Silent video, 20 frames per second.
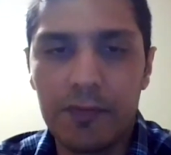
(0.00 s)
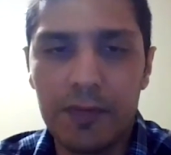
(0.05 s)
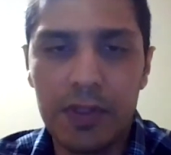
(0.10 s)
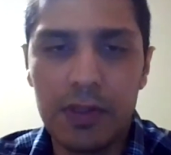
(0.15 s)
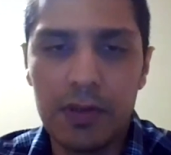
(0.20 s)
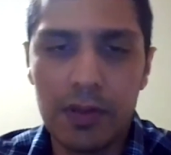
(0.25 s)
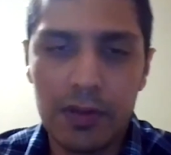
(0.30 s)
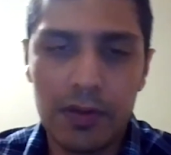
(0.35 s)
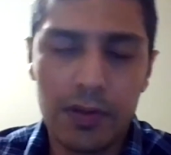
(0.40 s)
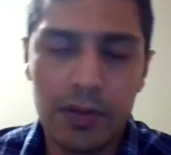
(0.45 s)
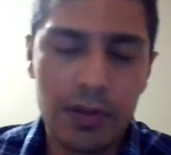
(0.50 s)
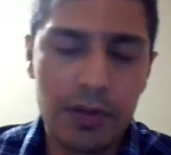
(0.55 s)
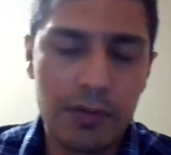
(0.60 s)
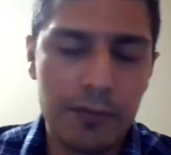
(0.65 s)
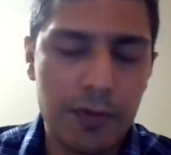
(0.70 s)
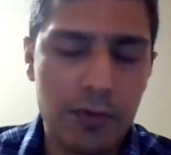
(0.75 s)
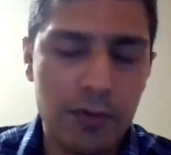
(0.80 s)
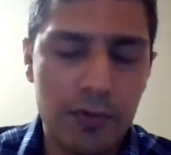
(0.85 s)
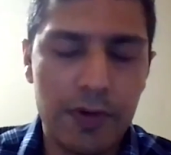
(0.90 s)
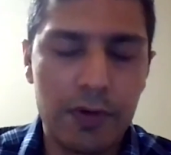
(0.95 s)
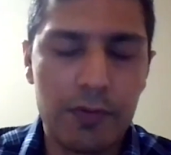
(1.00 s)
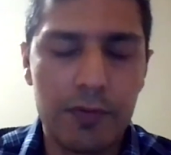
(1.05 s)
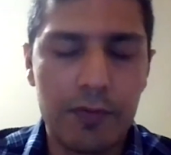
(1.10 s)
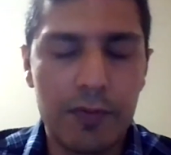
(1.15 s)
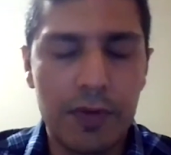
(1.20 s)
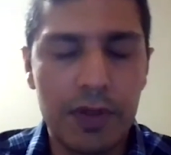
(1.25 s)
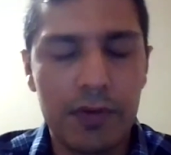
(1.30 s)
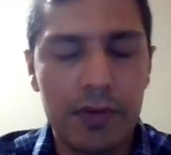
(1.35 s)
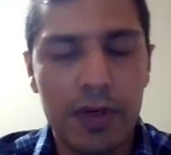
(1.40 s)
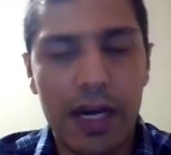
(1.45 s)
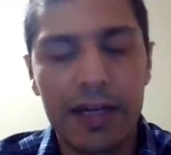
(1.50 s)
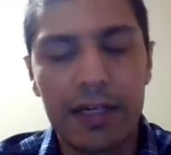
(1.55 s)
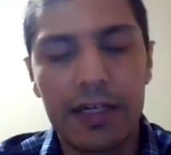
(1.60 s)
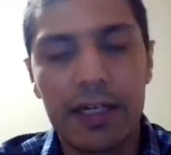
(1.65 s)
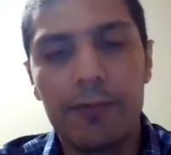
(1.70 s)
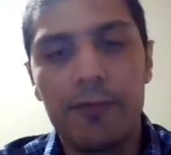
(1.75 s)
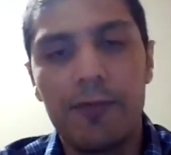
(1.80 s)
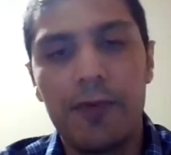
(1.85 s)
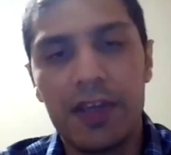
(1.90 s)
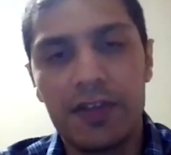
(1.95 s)
we will end
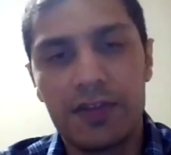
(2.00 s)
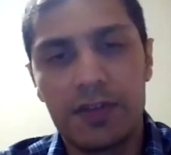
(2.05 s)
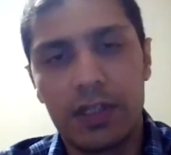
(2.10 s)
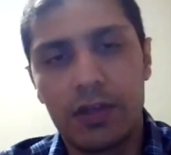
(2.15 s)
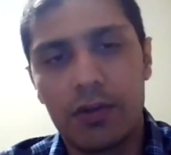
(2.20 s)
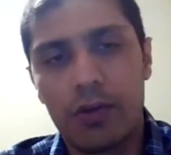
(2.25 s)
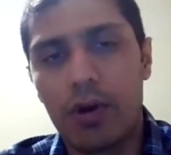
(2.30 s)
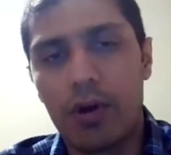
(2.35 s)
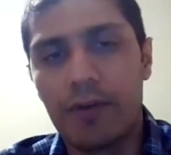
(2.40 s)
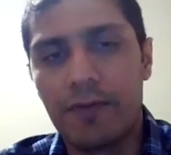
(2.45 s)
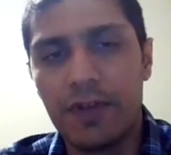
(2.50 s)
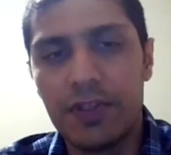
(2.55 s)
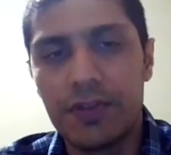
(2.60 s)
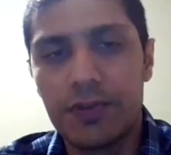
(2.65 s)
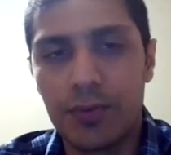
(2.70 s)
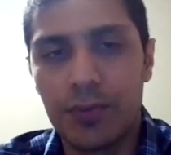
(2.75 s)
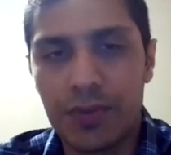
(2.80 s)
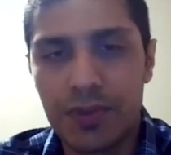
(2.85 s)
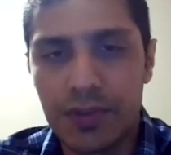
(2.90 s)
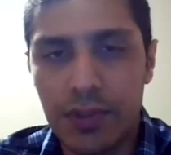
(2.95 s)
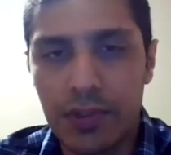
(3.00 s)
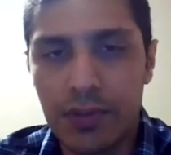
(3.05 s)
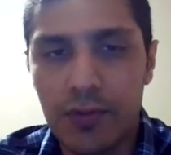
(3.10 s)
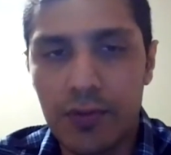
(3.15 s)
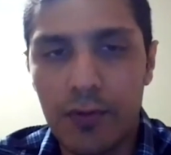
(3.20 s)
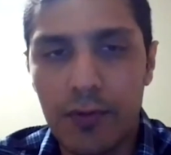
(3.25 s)
up wasting a lot of resources.